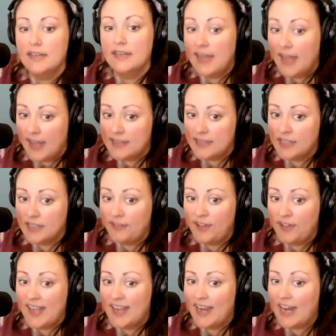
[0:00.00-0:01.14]
Next, the
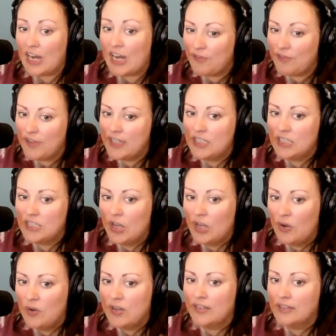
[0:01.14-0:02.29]
flight carefully
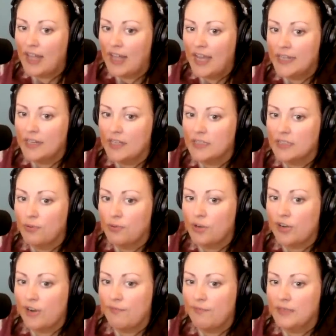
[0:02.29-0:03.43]
toed the line on the
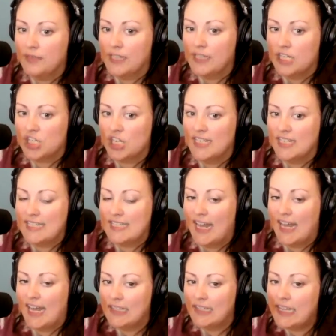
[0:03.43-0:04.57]
border of Malaysia and
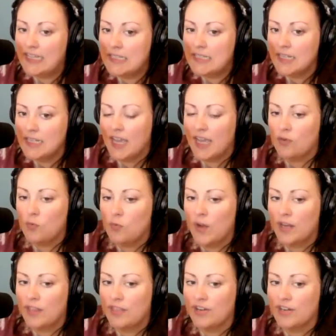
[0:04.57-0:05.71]
Thailand, and one
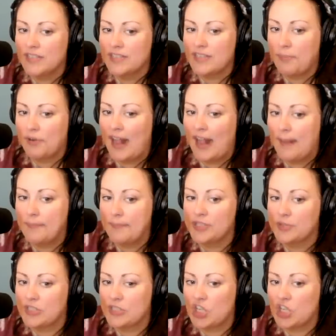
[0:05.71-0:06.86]
theory is that perhaps it
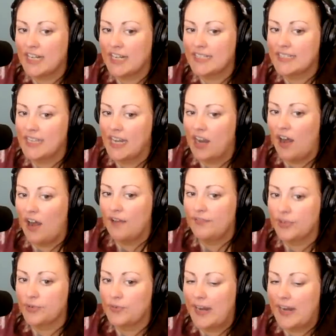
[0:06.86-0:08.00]
was trying to stay off
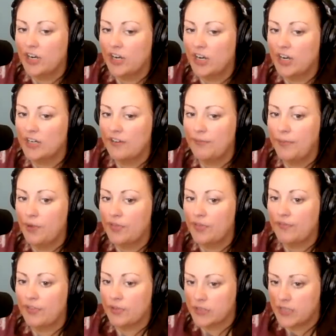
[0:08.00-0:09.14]
the radar of both
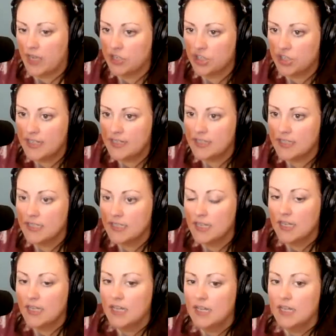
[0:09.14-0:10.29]
of those countries.
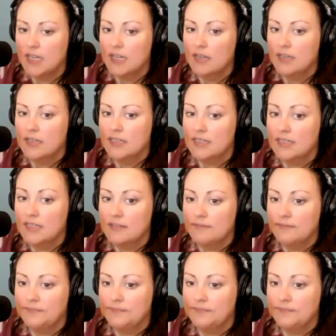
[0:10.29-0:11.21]
Oh, okay.